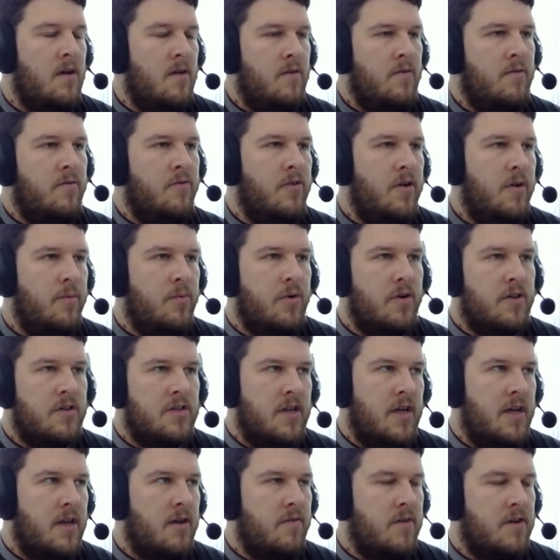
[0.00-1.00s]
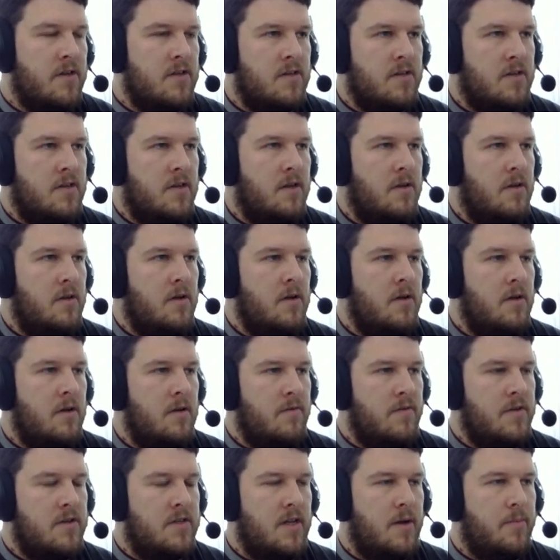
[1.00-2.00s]
3 points ahead of us,
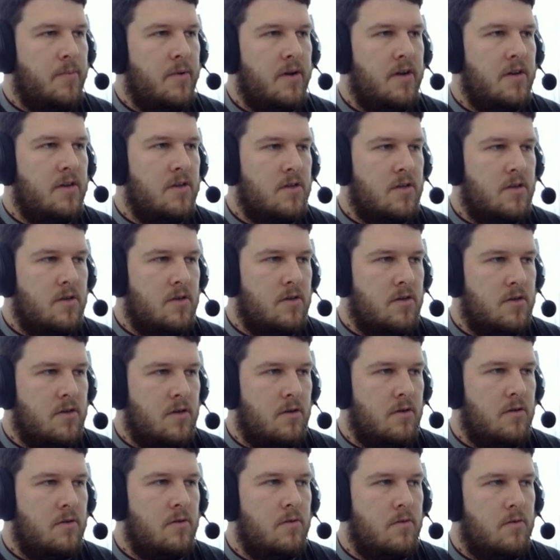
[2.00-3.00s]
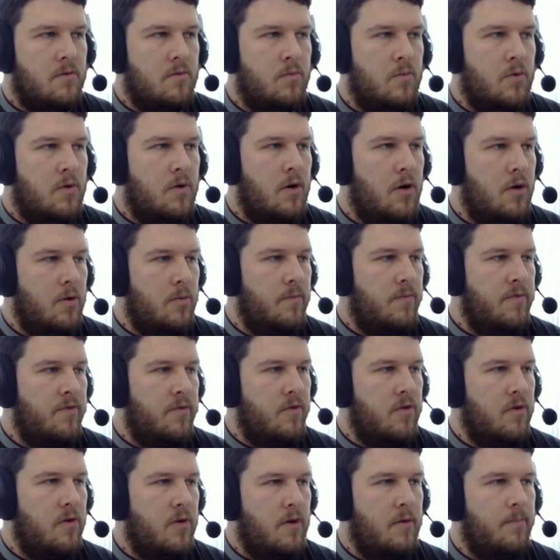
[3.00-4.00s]
Verstappen is, so we'll hope
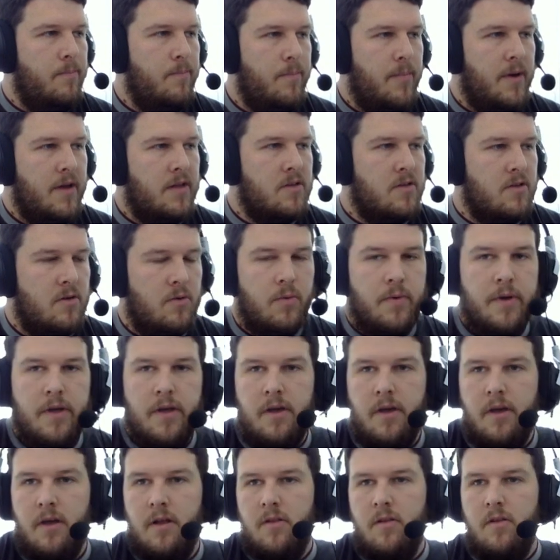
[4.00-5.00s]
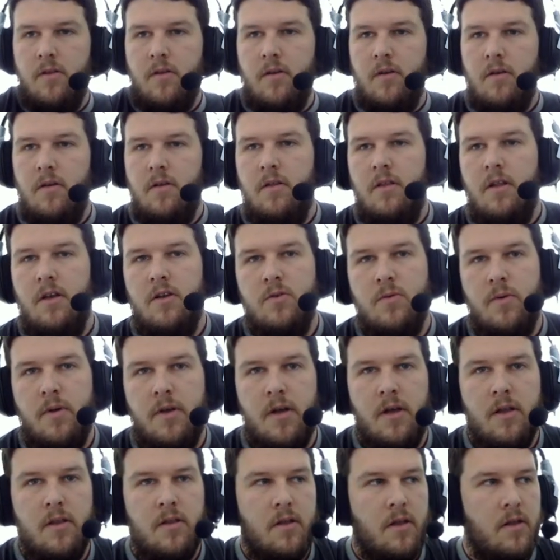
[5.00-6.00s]
for a better weekend next
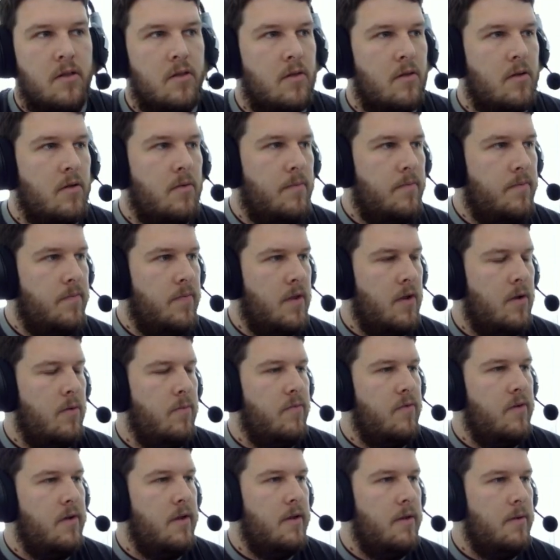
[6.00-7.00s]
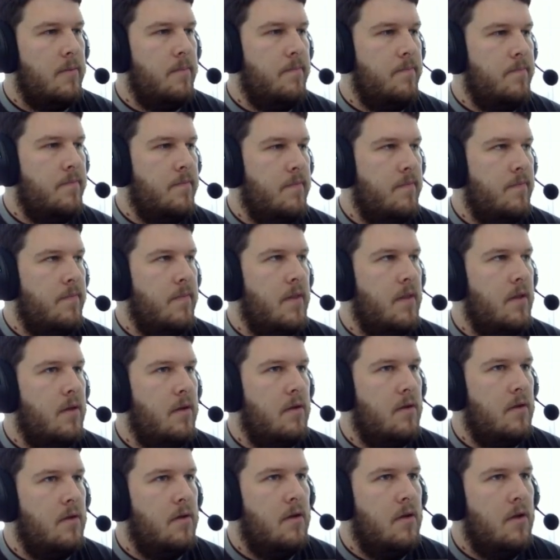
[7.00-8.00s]
weekend, and hopefully
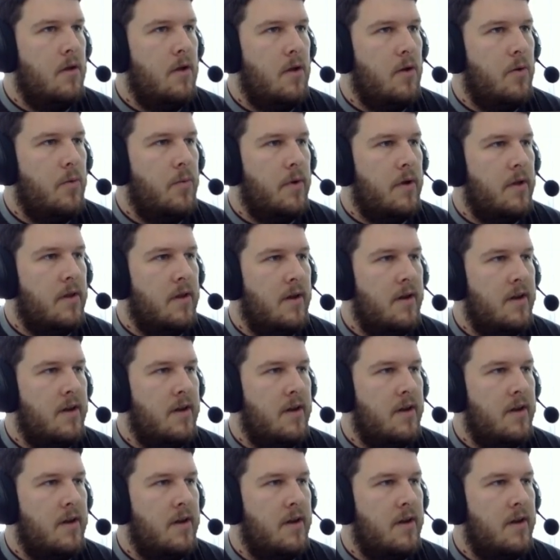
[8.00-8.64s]
we can at